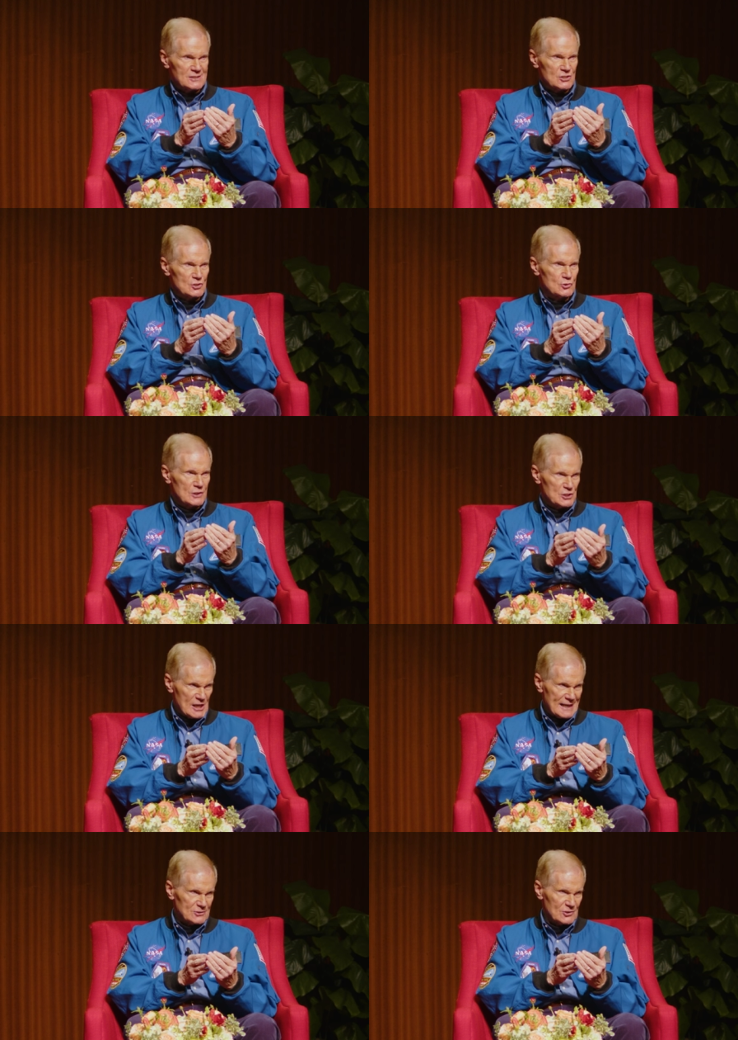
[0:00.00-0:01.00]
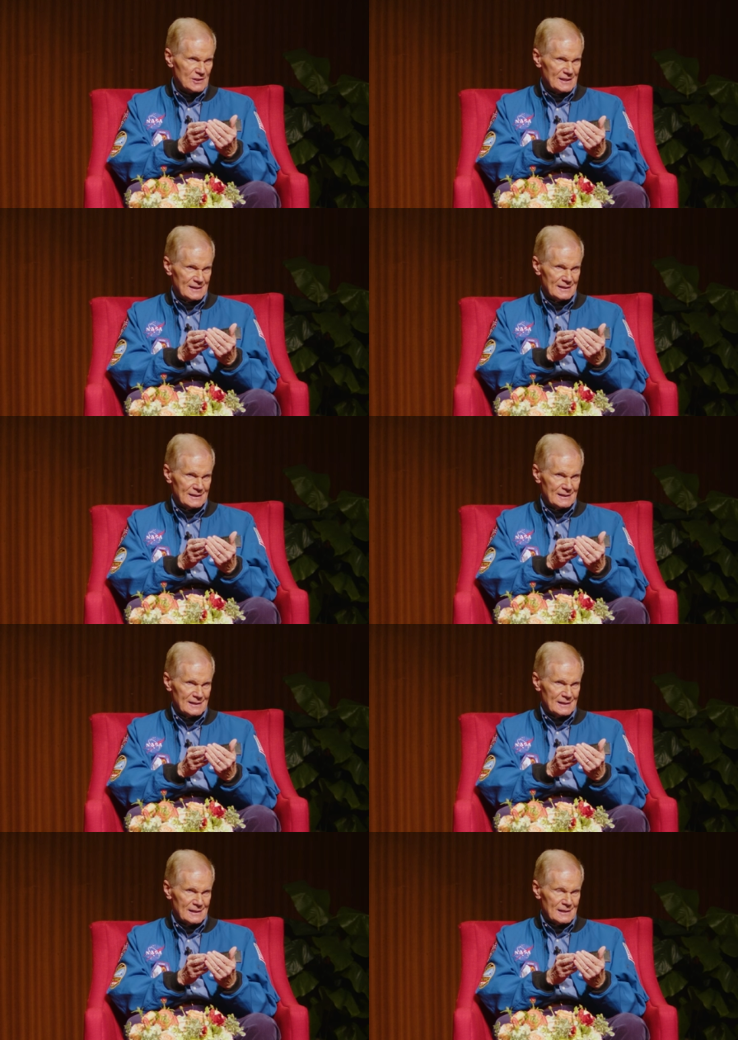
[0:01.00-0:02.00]
its trajectory.
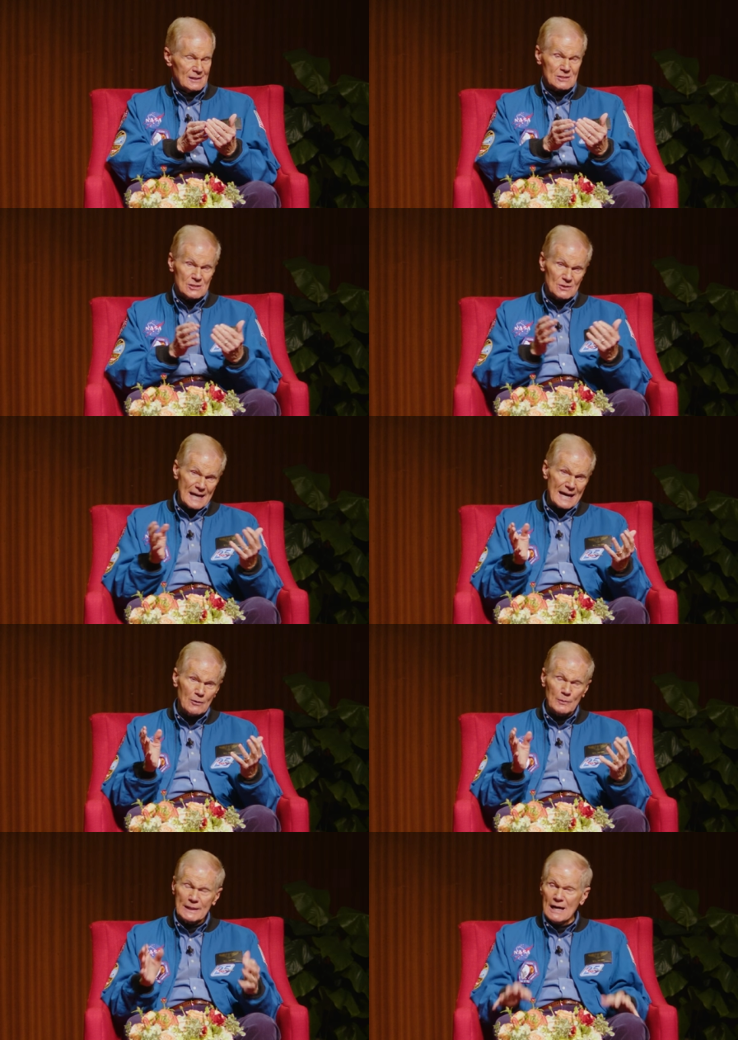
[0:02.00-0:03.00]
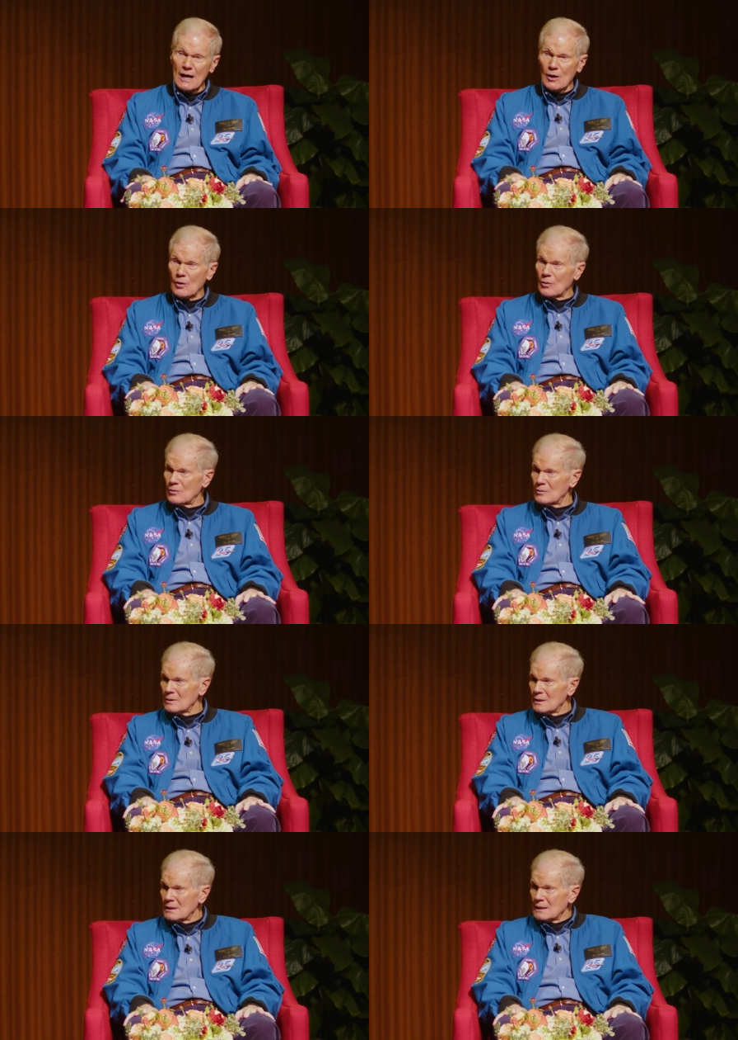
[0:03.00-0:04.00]
So now we know
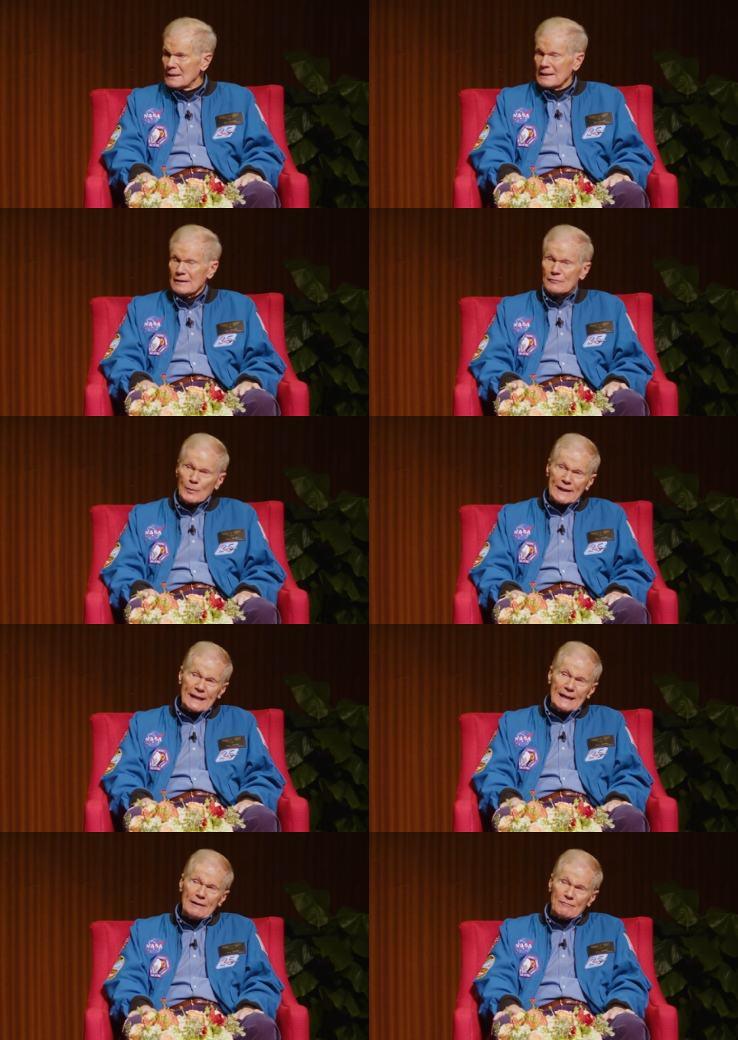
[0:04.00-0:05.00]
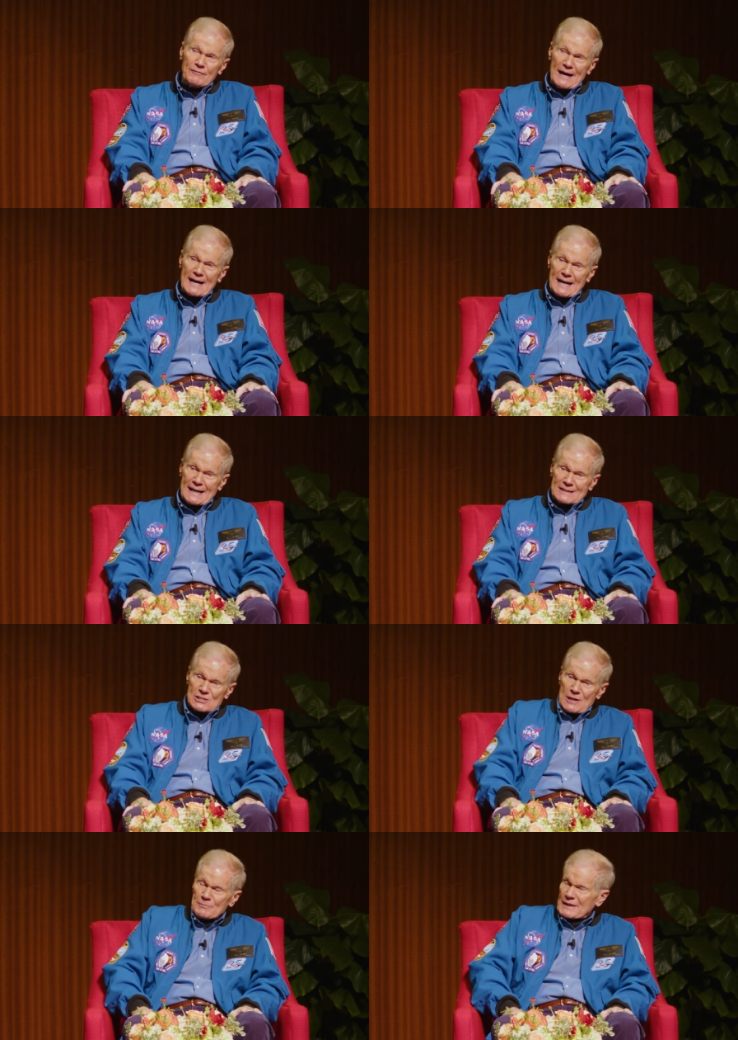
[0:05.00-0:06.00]
if we find
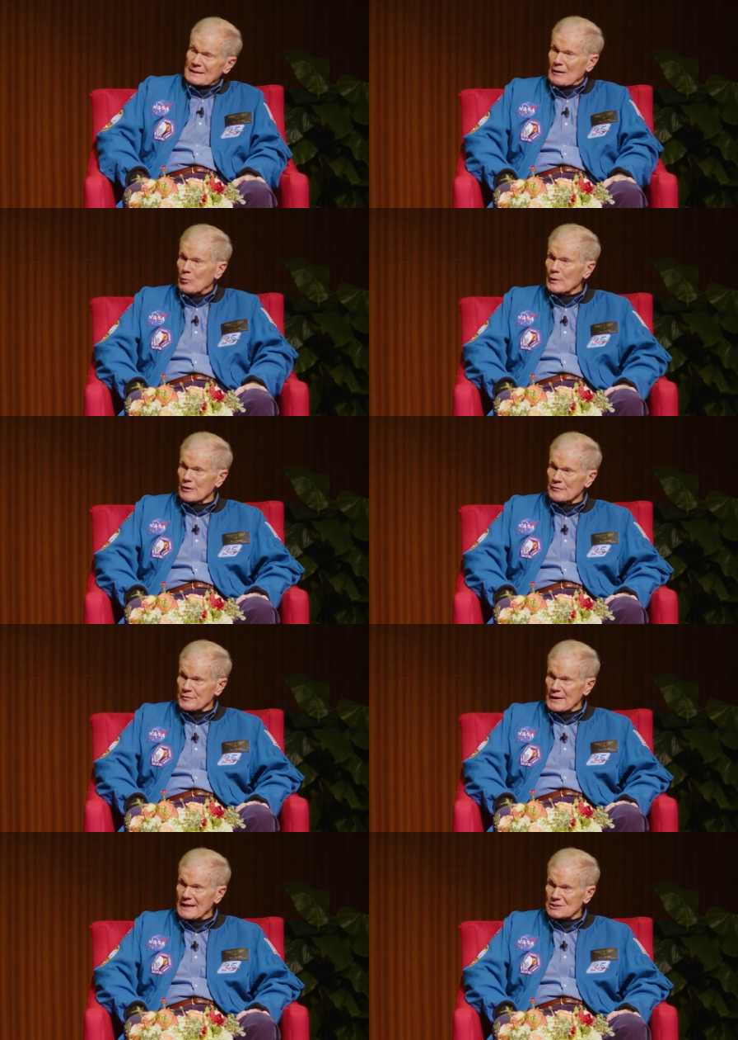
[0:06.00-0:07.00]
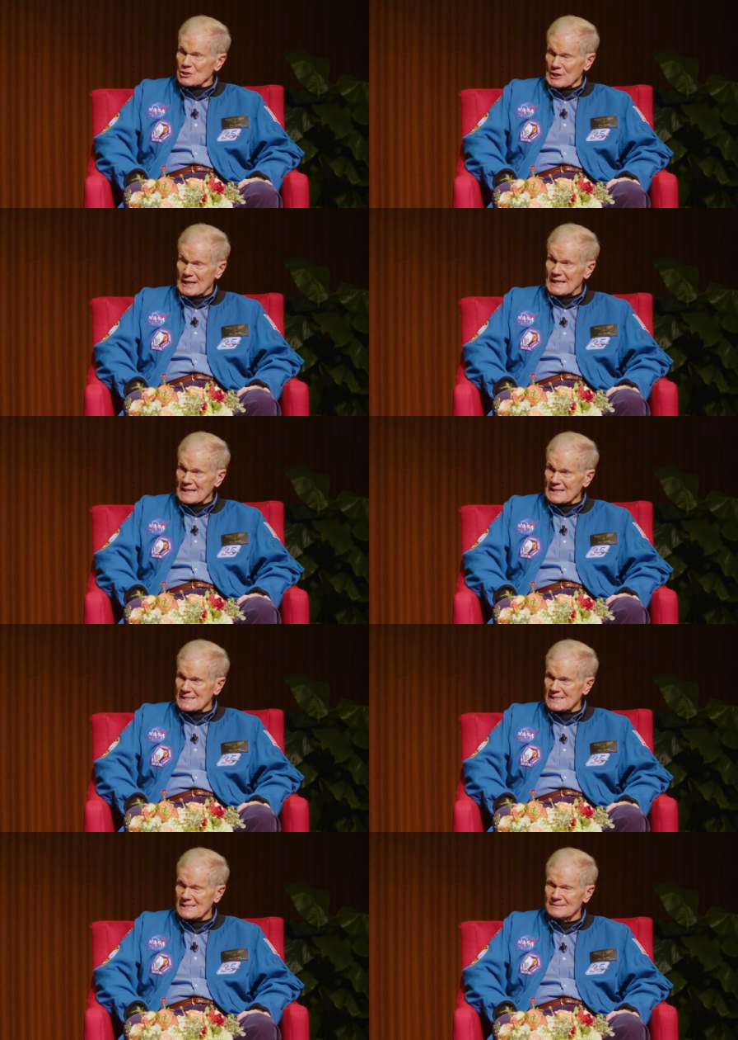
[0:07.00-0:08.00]
something that we're afraid is going to hit
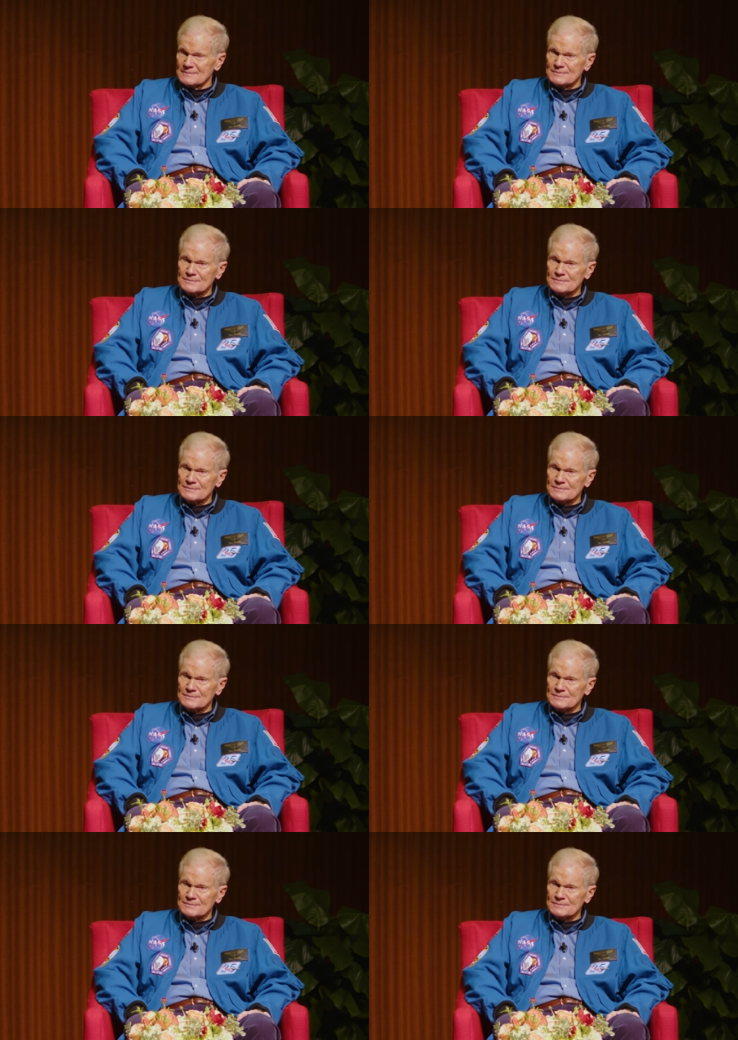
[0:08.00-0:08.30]
us,